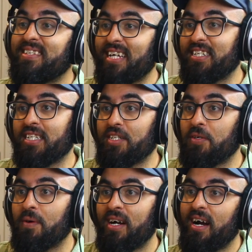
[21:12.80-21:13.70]
said to
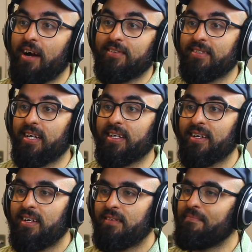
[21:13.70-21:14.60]
you, I was like,
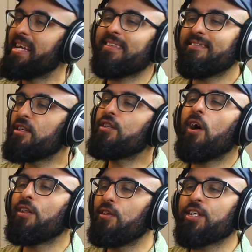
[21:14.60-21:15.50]
man,
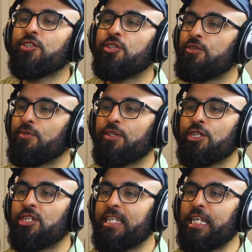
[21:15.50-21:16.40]
look at you. You
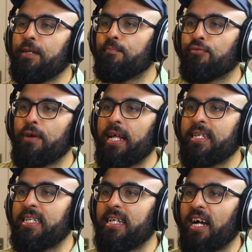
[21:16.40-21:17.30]
can just eat bread
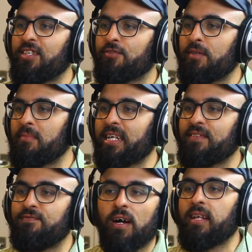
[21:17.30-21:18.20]
and eat ice cream like
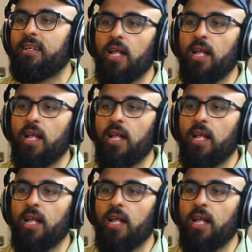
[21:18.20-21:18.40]
it's fucking